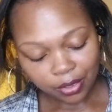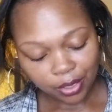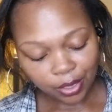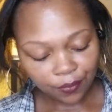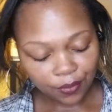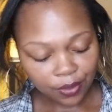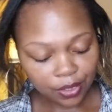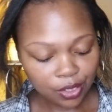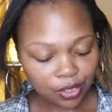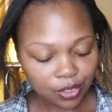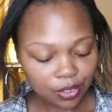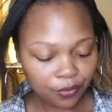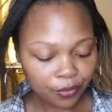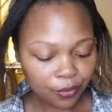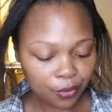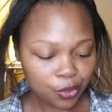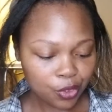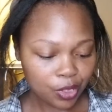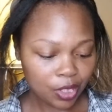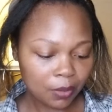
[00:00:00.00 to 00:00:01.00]
if this is your
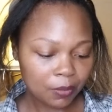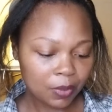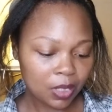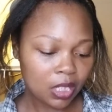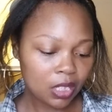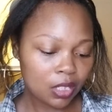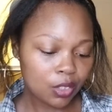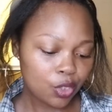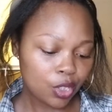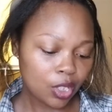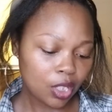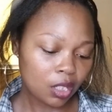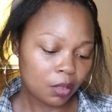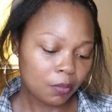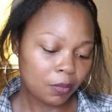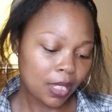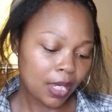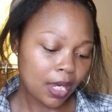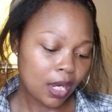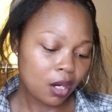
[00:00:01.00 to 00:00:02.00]
first again checking
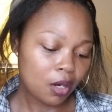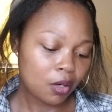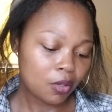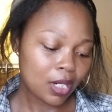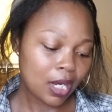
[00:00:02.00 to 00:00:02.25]
me out,